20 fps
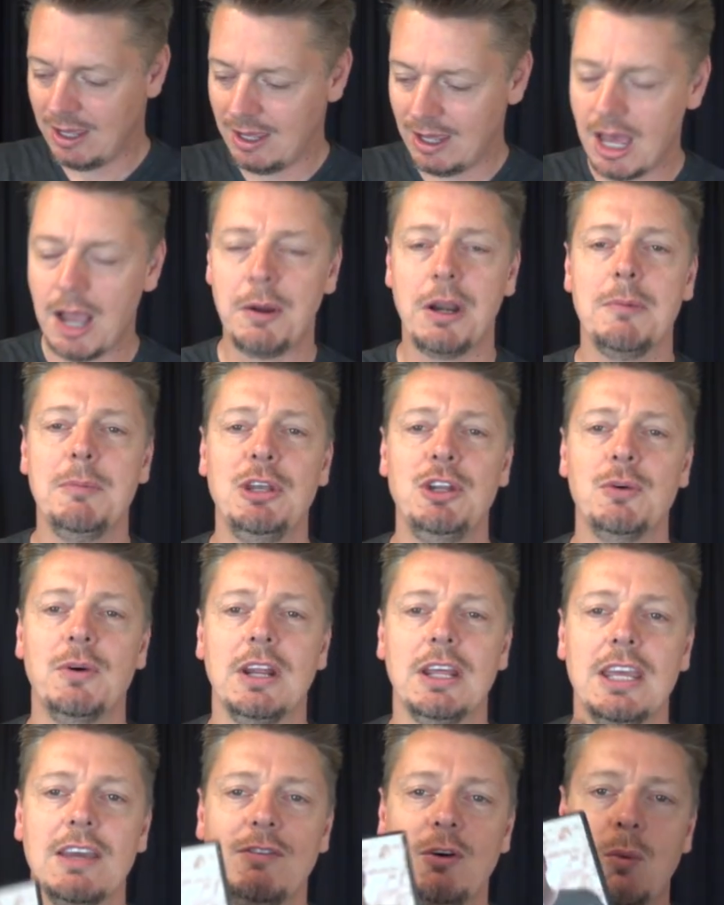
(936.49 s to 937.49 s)
I'm gonna be
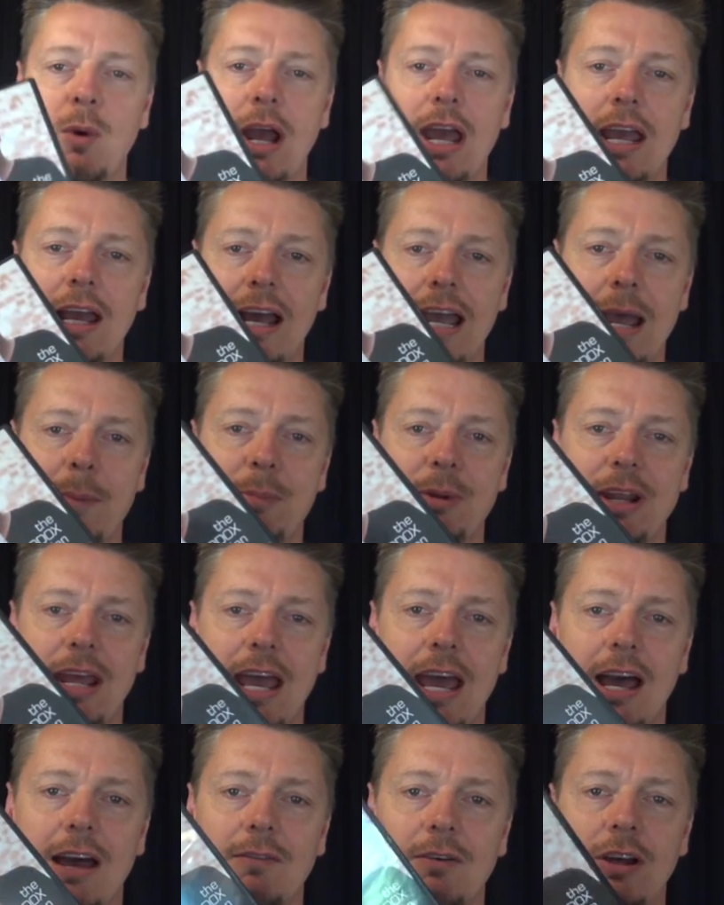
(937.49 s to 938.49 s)
doing a giveaway. I happen to
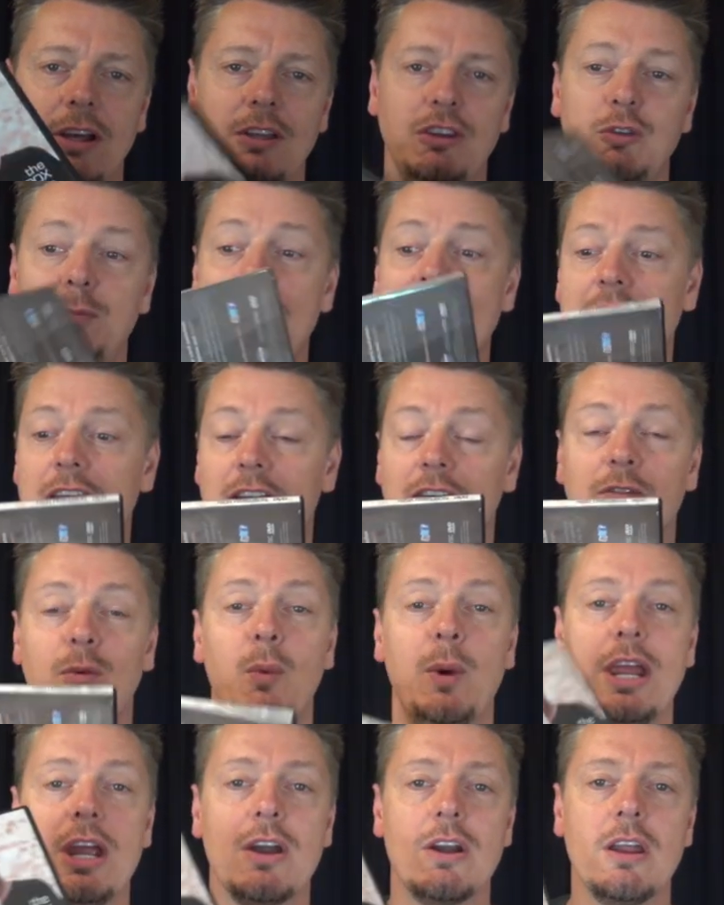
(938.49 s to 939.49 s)
have, speaking
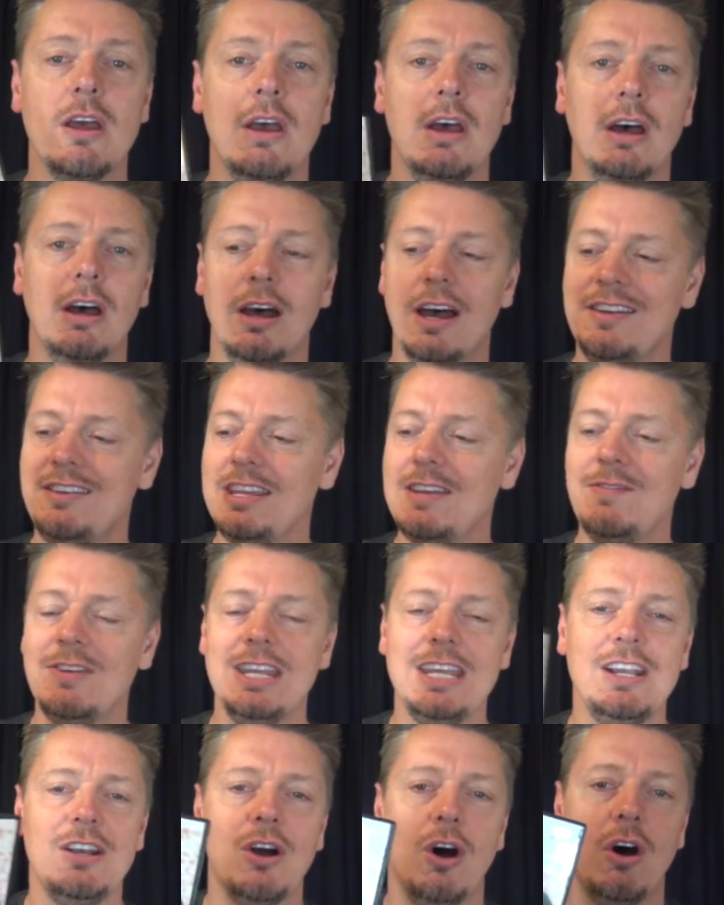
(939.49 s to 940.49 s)
of weird, a
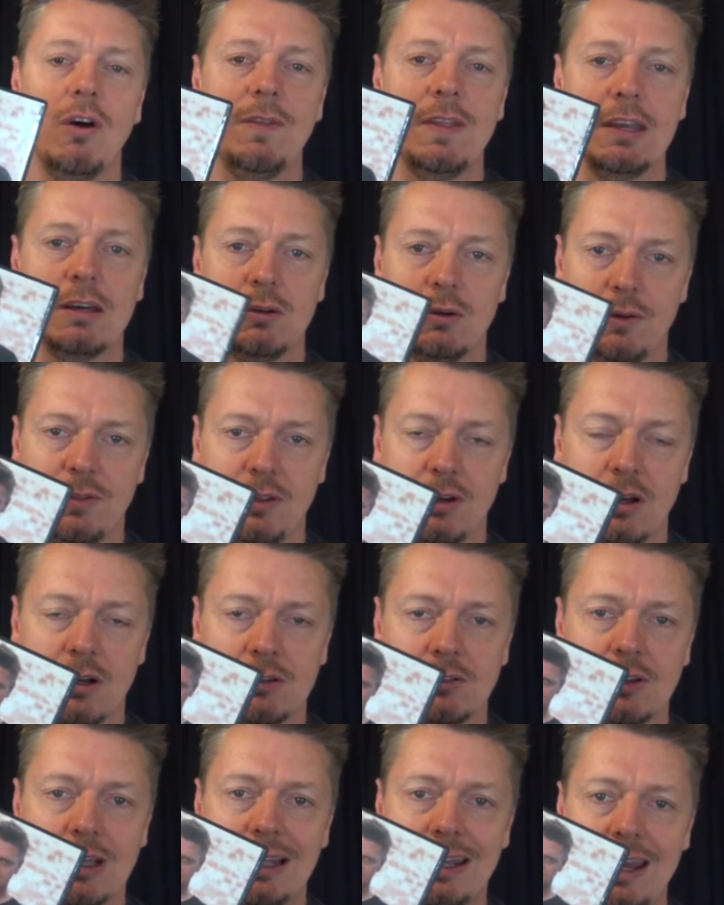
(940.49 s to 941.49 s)
DVD called The
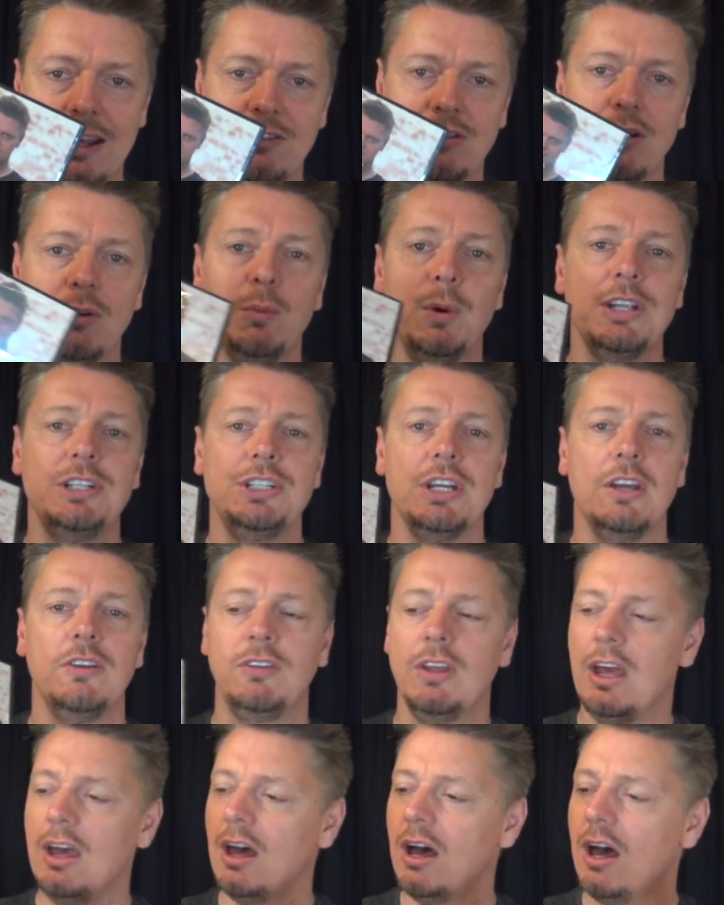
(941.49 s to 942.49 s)
Unorthodox Collection, which
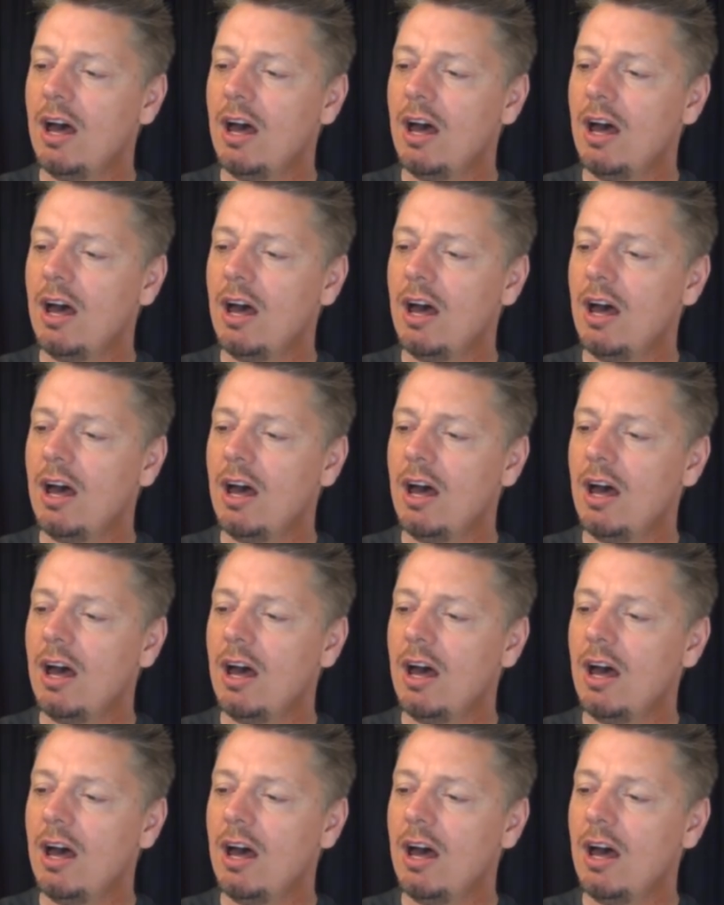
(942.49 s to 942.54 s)
is